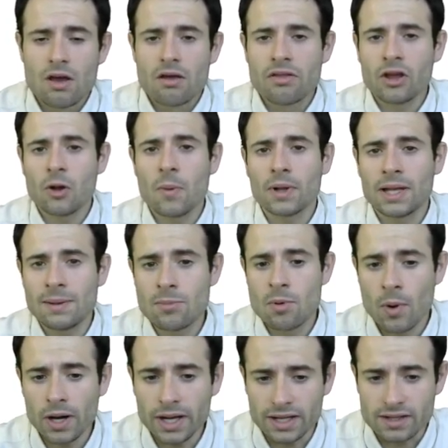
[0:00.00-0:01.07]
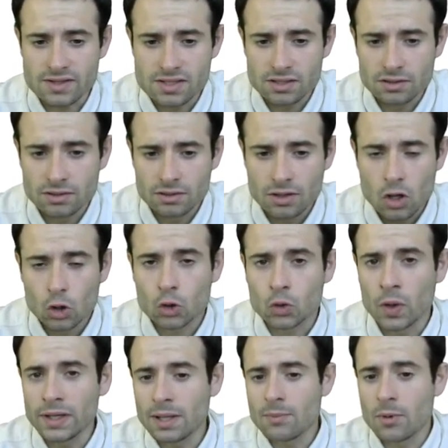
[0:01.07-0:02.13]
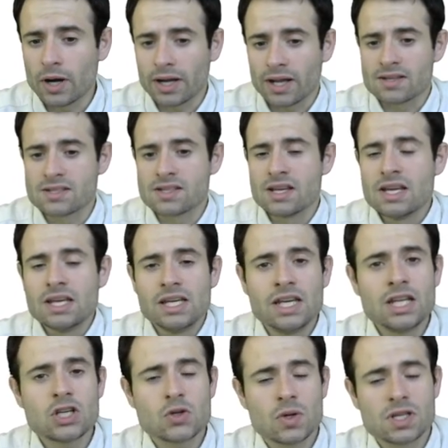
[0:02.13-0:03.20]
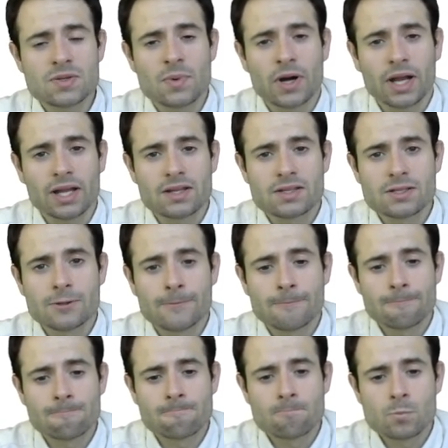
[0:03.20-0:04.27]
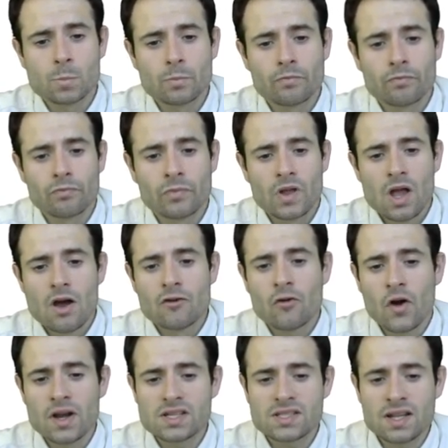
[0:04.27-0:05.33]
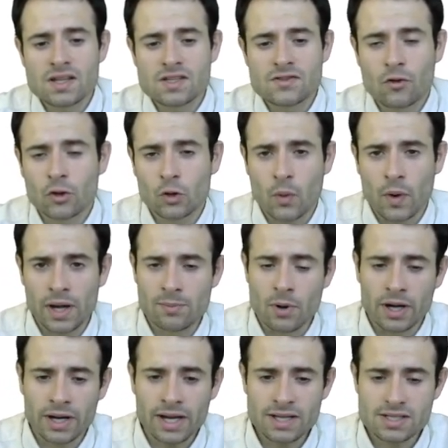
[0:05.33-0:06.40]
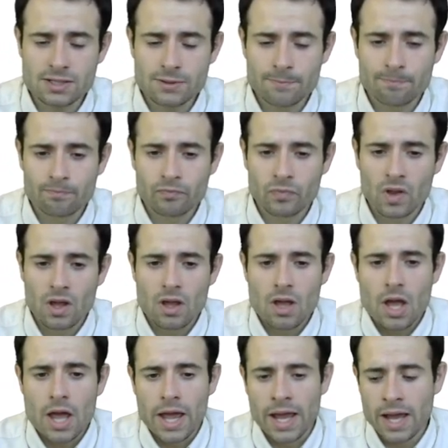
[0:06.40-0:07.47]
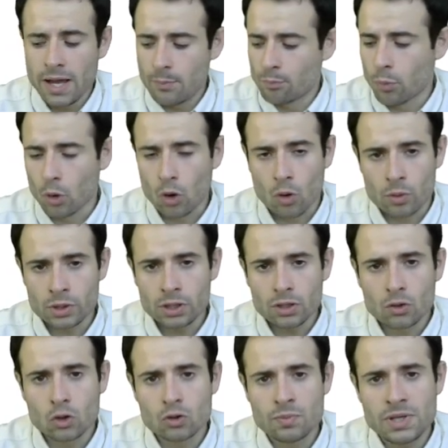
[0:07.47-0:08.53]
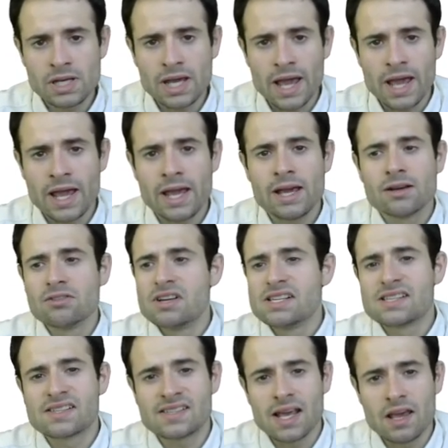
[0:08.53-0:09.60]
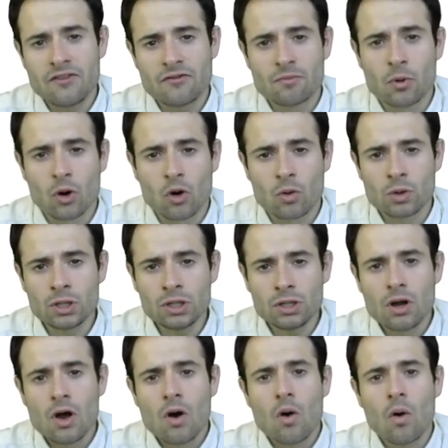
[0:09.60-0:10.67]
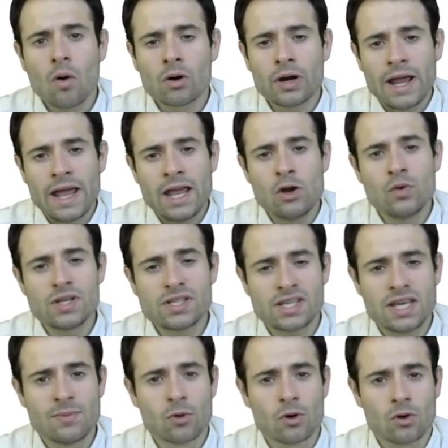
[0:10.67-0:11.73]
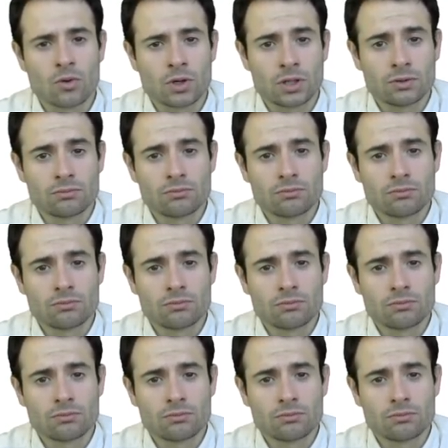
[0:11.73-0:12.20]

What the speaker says: Think about labor markets, credit markets, insurance markets. For instance, for the credit markets, a borrower could be a safe borrower or a risky borrower.